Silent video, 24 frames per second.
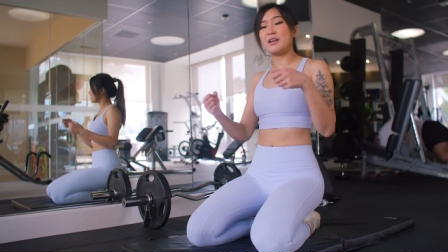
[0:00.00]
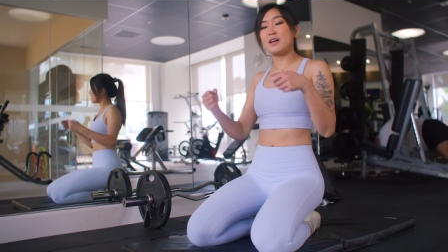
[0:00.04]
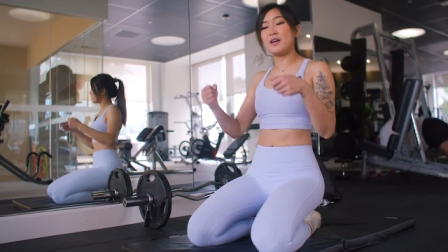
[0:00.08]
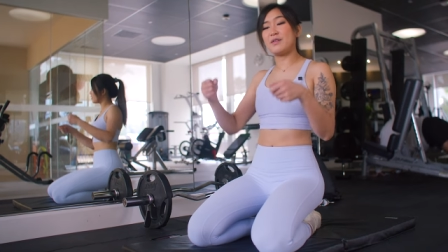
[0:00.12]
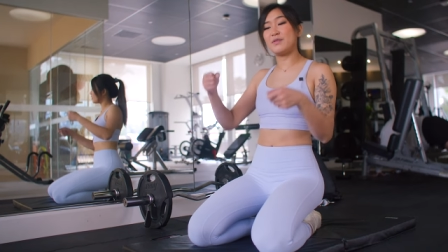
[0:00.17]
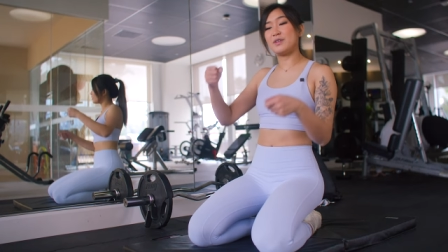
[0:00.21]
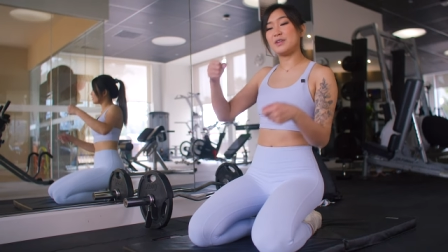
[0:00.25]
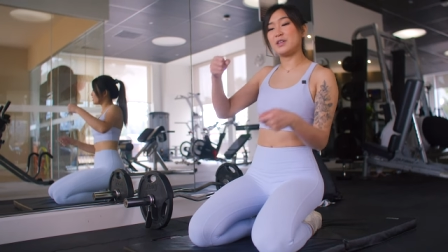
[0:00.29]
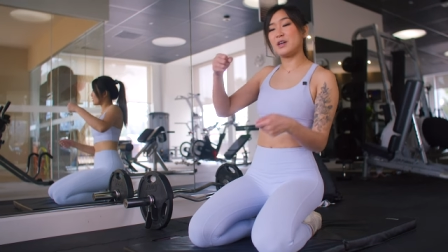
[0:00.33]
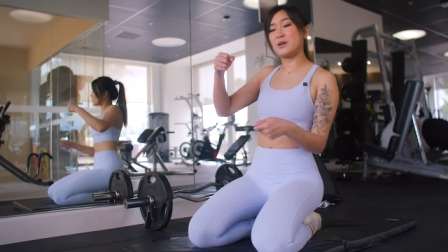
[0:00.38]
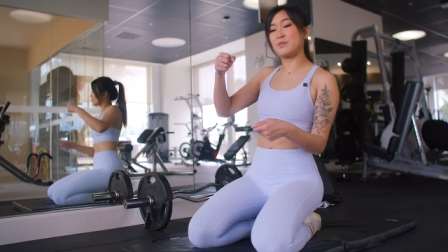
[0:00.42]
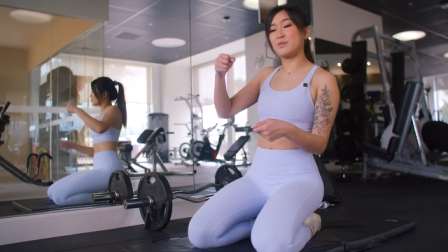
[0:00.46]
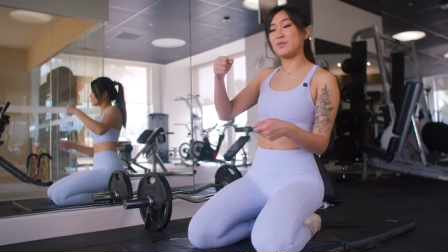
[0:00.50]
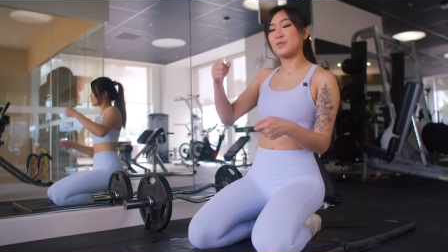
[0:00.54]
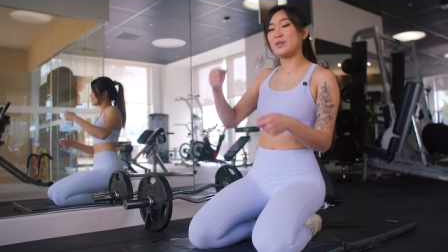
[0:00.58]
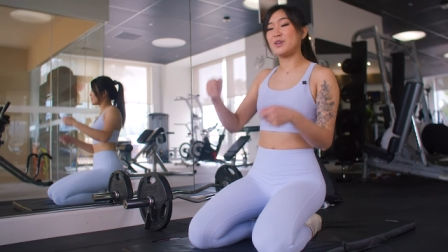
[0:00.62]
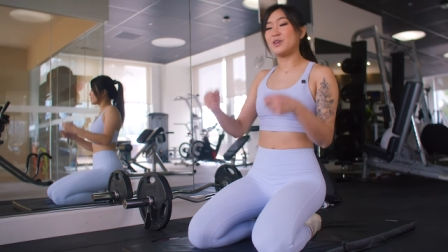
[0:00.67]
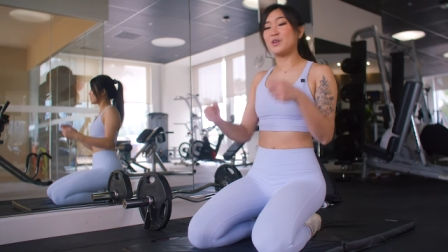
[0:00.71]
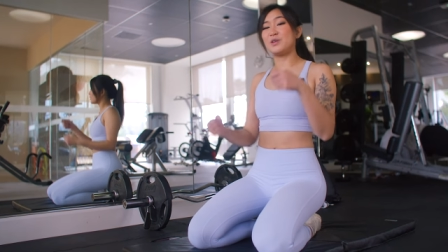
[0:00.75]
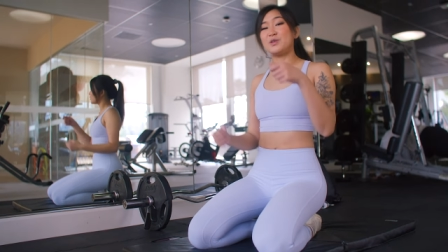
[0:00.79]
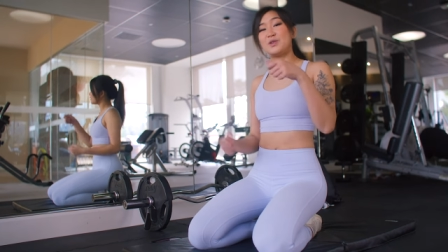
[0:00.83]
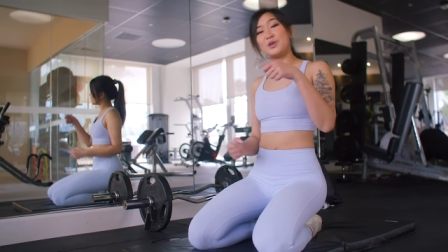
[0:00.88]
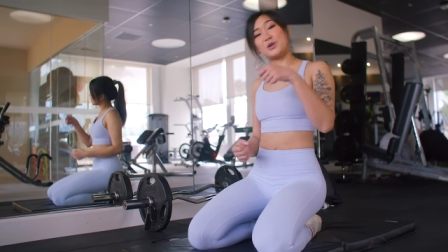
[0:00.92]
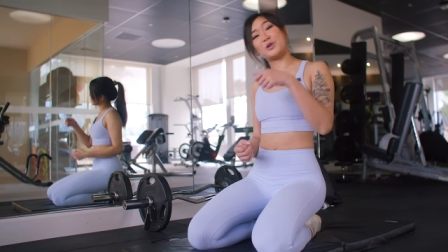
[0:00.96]
every time
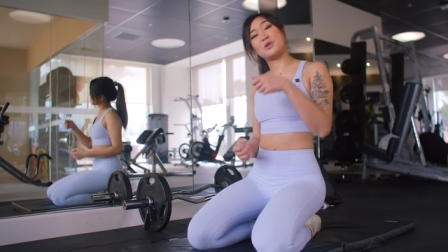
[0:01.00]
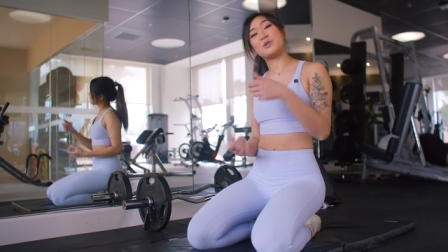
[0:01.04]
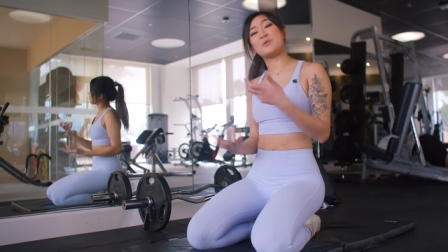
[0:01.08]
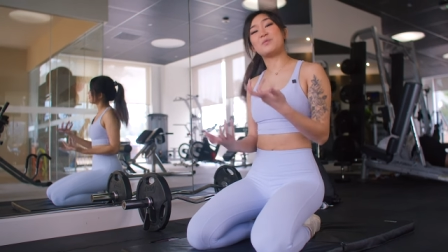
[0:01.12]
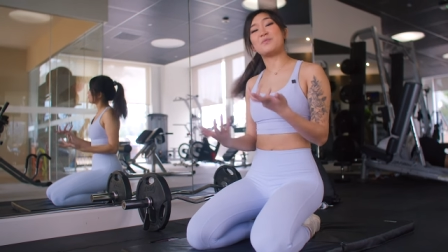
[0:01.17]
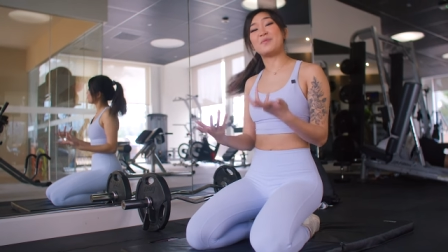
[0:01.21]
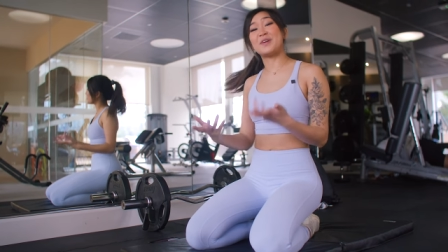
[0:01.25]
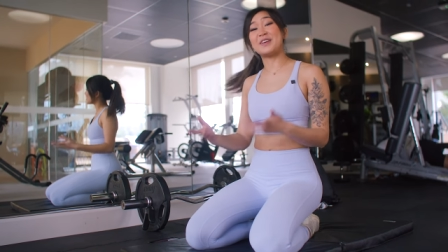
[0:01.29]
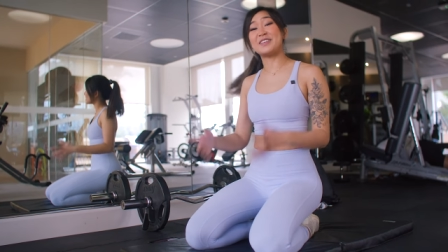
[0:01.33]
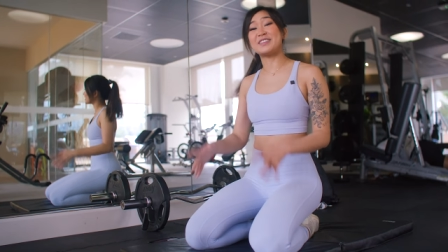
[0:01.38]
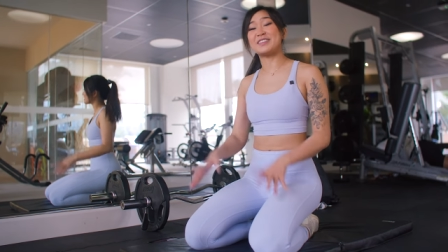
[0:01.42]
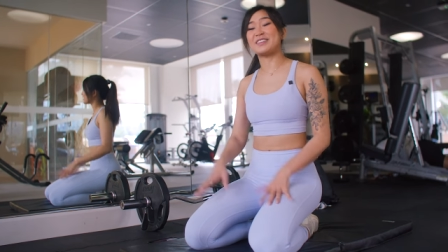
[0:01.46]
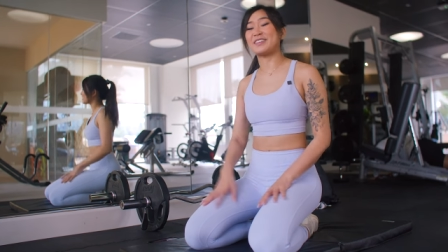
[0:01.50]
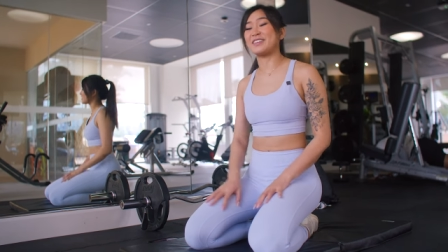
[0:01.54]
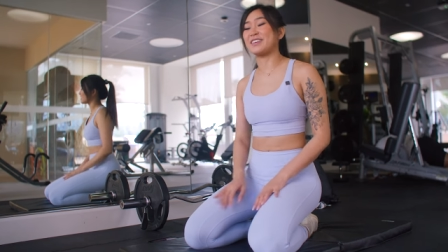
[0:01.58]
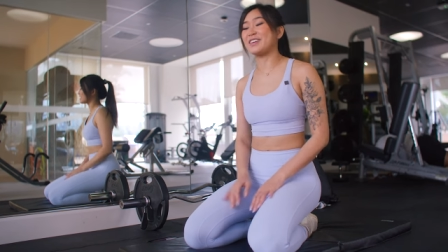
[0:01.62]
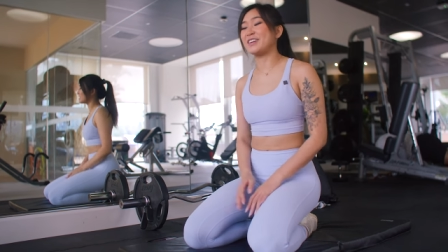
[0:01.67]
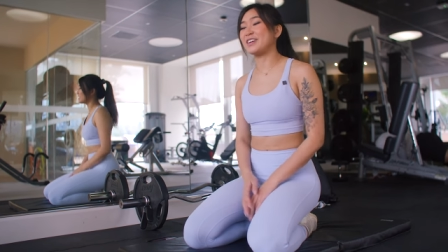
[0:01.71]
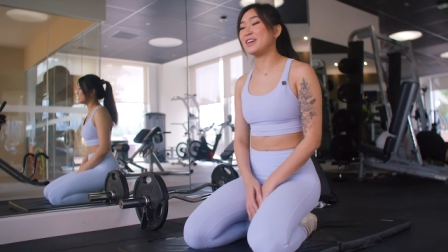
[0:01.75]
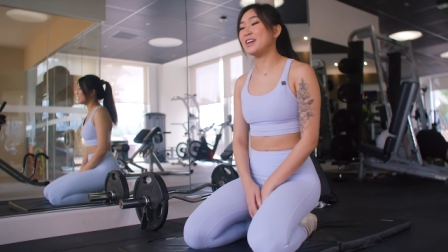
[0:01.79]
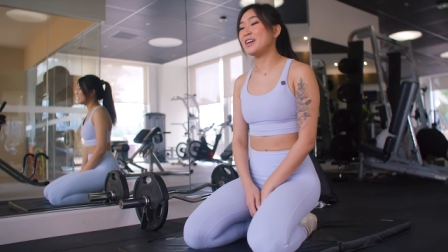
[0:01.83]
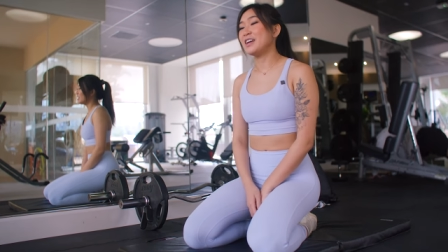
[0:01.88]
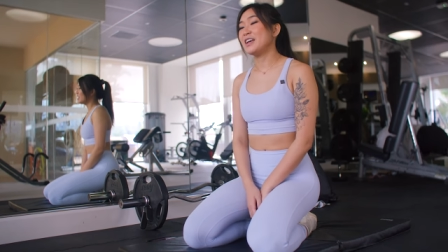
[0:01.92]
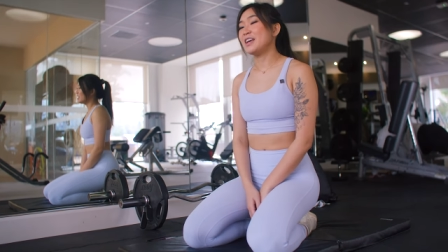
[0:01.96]
you turn,
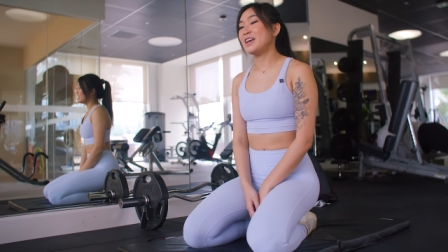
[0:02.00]
basically.